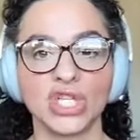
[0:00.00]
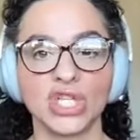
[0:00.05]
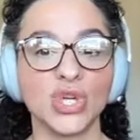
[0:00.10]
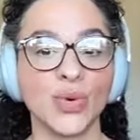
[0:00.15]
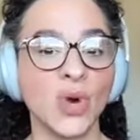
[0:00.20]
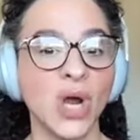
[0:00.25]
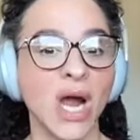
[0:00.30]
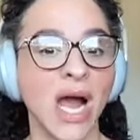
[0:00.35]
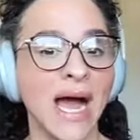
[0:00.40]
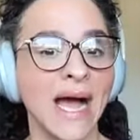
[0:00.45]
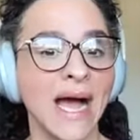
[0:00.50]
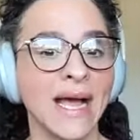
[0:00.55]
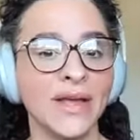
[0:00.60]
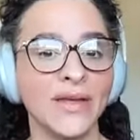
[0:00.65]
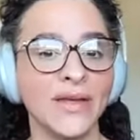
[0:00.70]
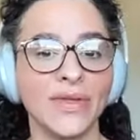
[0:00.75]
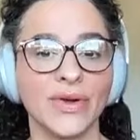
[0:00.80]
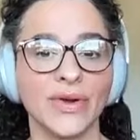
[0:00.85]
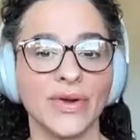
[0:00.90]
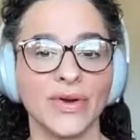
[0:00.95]
So we're
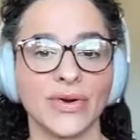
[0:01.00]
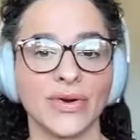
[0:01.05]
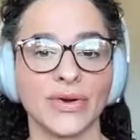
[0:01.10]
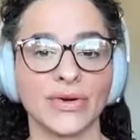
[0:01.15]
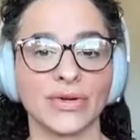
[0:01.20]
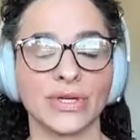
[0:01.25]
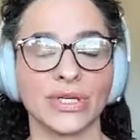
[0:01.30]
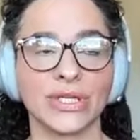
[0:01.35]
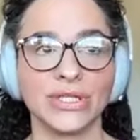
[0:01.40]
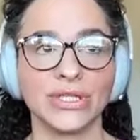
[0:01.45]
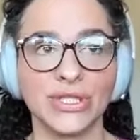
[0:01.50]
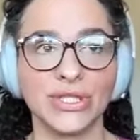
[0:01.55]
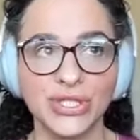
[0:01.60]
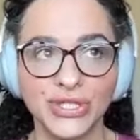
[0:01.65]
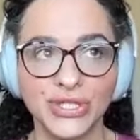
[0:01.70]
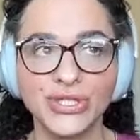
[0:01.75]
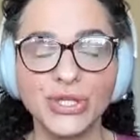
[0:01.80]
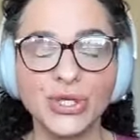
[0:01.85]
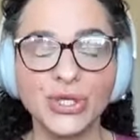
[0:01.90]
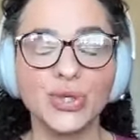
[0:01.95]
either
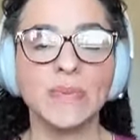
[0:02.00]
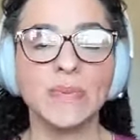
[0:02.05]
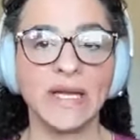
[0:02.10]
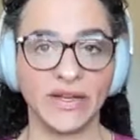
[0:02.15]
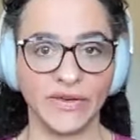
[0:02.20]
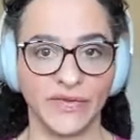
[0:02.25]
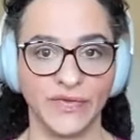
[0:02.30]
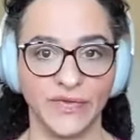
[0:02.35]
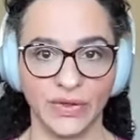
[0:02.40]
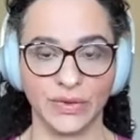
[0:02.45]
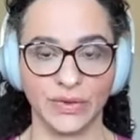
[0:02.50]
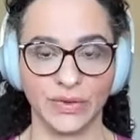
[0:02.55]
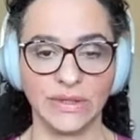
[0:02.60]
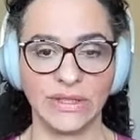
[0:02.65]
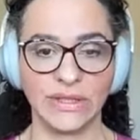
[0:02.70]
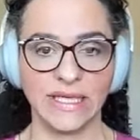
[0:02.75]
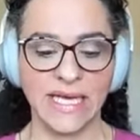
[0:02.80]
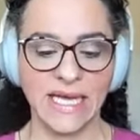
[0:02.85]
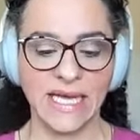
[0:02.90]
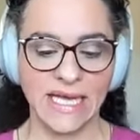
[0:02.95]
consuming
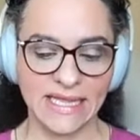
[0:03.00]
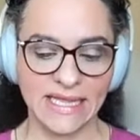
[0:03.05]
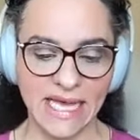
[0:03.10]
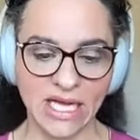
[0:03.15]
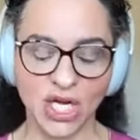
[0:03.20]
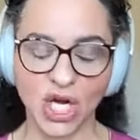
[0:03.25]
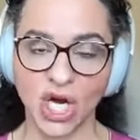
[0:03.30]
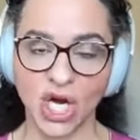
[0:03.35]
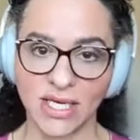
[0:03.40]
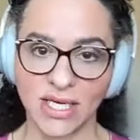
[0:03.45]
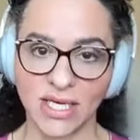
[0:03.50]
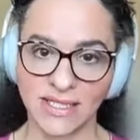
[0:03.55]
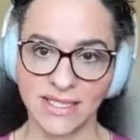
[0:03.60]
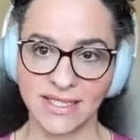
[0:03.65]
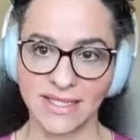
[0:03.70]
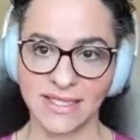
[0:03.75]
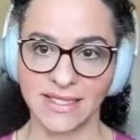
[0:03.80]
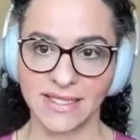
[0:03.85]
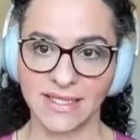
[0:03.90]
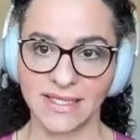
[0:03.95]
food that
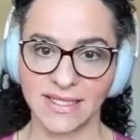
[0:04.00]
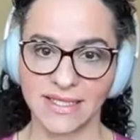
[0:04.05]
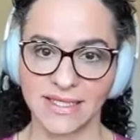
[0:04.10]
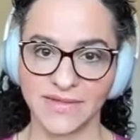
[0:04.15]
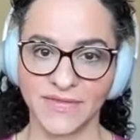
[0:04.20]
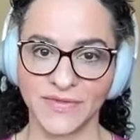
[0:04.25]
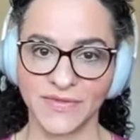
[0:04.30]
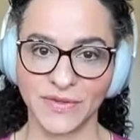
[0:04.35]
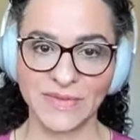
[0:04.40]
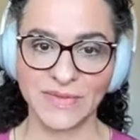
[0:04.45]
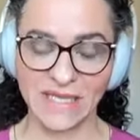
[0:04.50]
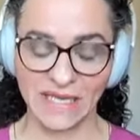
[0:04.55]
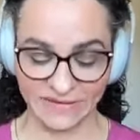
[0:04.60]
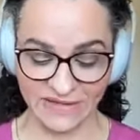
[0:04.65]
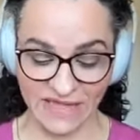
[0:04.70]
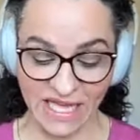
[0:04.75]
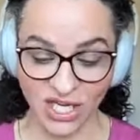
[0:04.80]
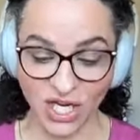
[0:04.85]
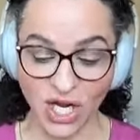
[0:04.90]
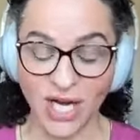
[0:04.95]
causes
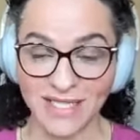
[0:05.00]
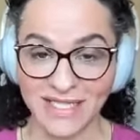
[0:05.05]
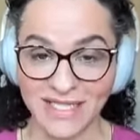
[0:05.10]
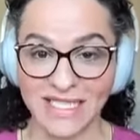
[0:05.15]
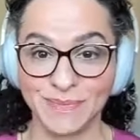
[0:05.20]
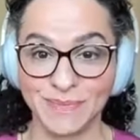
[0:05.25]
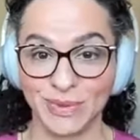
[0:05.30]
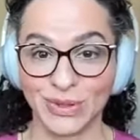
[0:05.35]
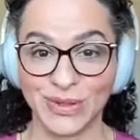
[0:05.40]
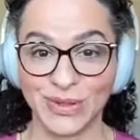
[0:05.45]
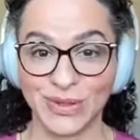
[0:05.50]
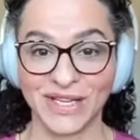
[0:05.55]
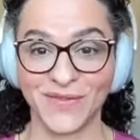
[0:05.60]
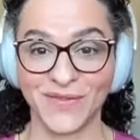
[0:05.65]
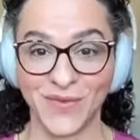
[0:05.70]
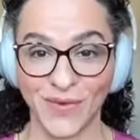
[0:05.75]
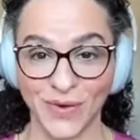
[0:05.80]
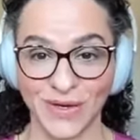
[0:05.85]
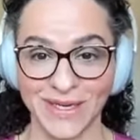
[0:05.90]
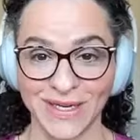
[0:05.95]

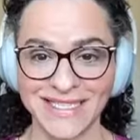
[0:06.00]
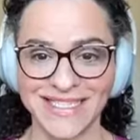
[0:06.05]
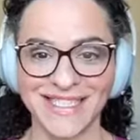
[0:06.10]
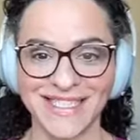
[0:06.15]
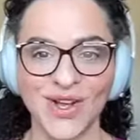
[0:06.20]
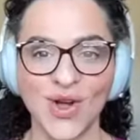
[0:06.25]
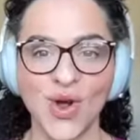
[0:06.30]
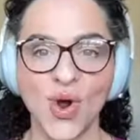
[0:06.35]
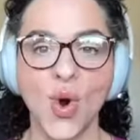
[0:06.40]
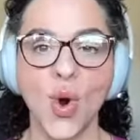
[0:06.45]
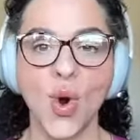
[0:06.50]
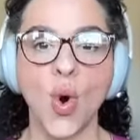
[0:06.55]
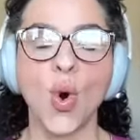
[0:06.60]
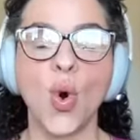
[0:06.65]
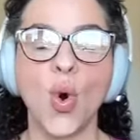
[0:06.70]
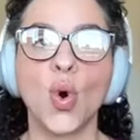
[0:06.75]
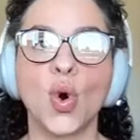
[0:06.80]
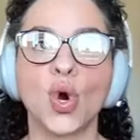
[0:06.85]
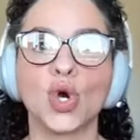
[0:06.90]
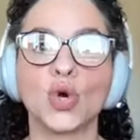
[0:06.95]
bloating for us,
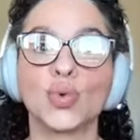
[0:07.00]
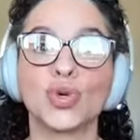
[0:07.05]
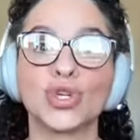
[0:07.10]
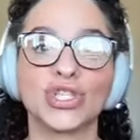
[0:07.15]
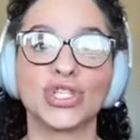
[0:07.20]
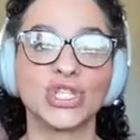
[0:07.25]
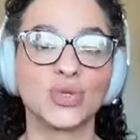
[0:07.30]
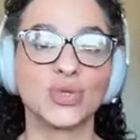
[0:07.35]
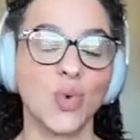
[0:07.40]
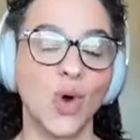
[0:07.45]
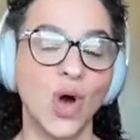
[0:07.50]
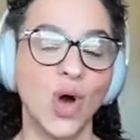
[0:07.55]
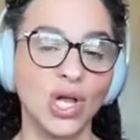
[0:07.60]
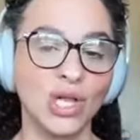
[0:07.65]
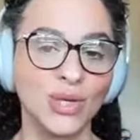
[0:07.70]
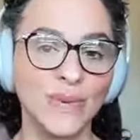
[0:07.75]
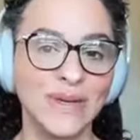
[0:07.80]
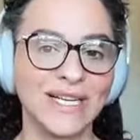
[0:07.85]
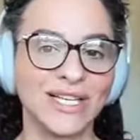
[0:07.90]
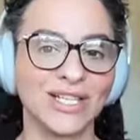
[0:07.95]
or we're
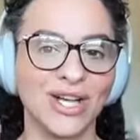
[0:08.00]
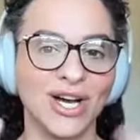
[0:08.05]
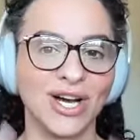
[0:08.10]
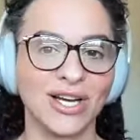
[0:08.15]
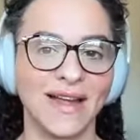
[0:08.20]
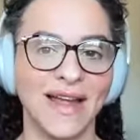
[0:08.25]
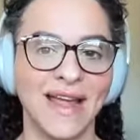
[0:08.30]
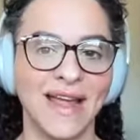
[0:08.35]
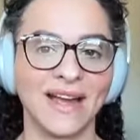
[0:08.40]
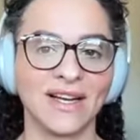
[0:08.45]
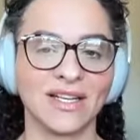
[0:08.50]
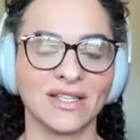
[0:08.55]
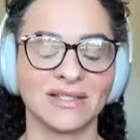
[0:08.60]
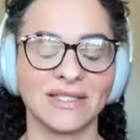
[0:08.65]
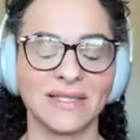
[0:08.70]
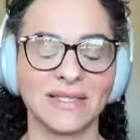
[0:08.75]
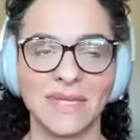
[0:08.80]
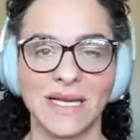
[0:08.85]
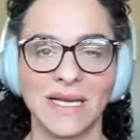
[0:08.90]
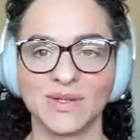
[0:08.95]
swallowing a lot of air.
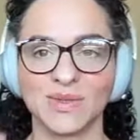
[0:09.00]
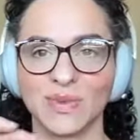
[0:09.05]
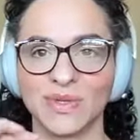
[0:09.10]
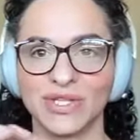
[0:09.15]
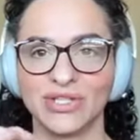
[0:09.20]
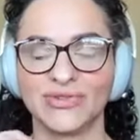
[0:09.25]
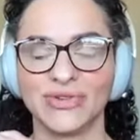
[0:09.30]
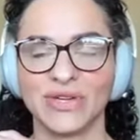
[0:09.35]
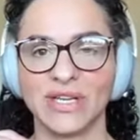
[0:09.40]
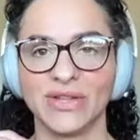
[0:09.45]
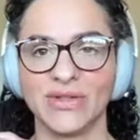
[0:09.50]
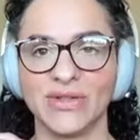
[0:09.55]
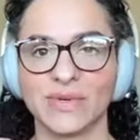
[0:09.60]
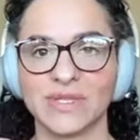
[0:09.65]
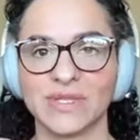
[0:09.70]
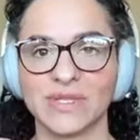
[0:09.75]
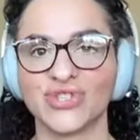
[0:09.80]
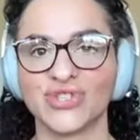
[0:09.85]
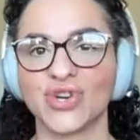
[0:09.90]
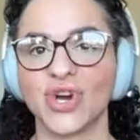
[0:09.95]
Sometimes when you're drinking
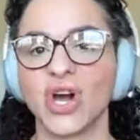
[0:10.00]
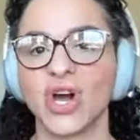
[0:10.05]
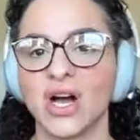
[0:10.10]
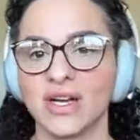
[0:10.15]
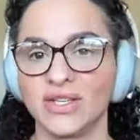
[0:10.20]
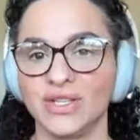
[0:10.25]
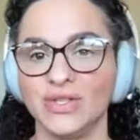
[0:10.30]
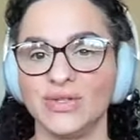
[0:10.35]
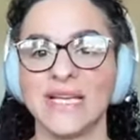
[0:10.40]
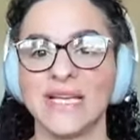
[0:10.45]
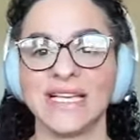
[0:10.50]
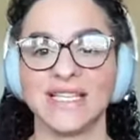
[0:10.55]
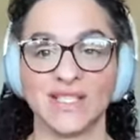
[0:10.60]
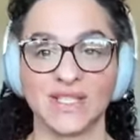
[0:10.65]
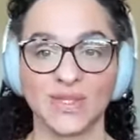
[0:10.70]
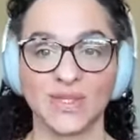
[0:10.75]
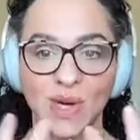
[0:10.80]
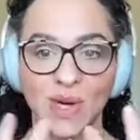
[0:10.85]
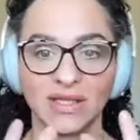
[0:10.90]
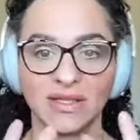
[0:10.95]
through a straw, you tend to
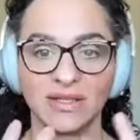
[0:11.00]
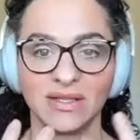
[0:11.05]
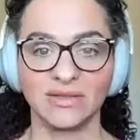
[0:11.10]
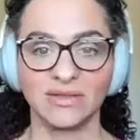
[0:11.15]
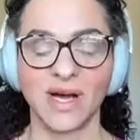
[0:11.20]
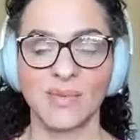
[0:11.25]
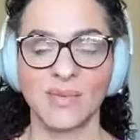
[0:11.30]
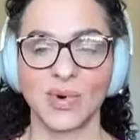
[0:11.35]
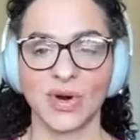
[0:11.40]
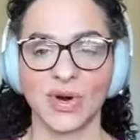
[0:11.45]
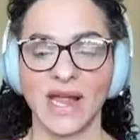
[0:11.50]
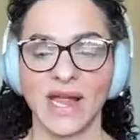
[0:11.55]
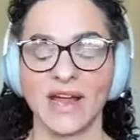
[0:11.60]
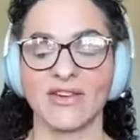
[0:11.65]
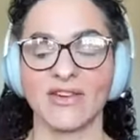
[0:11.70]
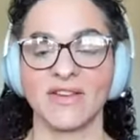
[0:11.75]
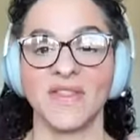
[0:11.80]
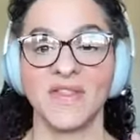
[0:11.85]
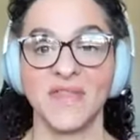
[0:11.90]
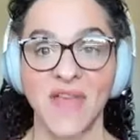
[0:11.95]
swallow a lot more
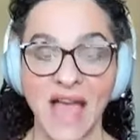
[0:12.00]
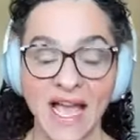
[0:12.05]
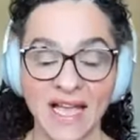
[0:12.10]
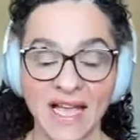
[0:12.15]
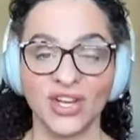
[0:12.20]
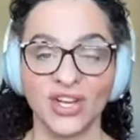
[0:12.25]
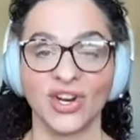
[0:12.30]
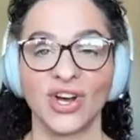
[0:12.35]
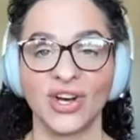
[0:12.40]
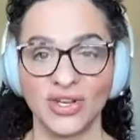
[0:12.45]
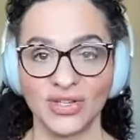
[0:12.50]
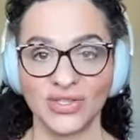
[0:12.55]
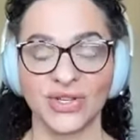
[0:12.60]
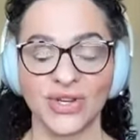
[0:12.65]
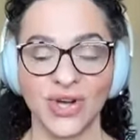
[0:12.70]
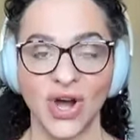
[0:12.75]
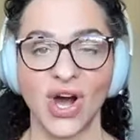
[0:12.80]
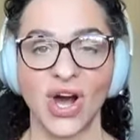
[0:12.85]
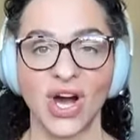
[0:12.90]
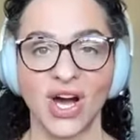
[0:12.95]
air, and that could also
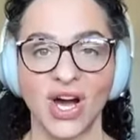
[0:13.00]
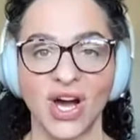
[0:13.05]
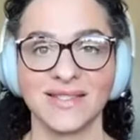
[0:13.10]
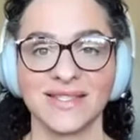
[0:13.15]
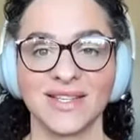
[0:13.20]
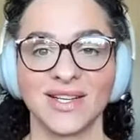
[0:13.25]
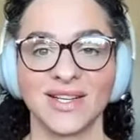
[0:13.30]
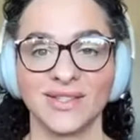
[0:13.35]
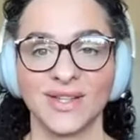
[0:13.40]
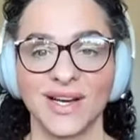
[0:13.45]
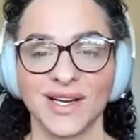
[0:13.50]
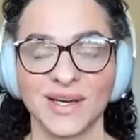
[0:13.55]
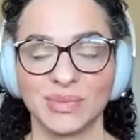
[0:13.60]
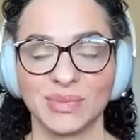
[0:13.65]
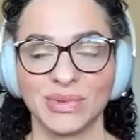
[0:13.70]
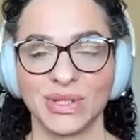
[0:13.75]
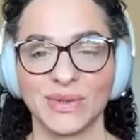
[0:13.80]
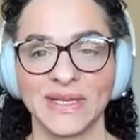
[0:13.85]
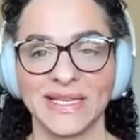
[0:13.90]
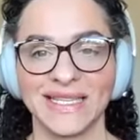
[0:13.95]
cause a lot of
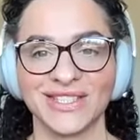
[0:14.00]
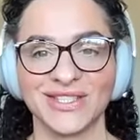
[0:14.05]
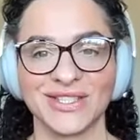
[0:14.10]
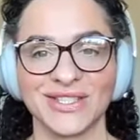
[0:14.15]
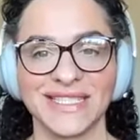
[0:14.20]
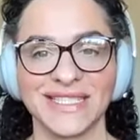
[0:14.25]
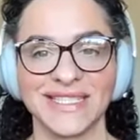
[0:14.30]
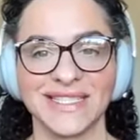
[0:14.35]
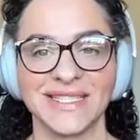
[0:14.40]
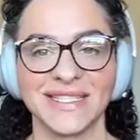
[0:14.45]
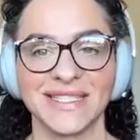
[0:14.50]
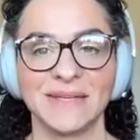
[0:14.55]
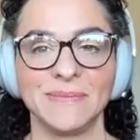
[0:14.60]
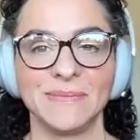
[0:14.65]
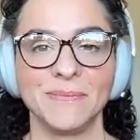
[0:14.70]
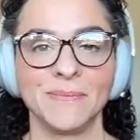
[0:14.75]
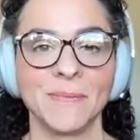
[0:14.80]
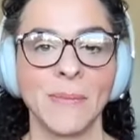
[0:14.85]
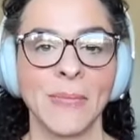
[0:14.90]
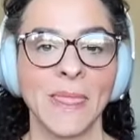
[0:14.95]
bloating in our
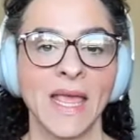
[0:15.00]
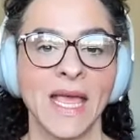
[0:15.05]
system.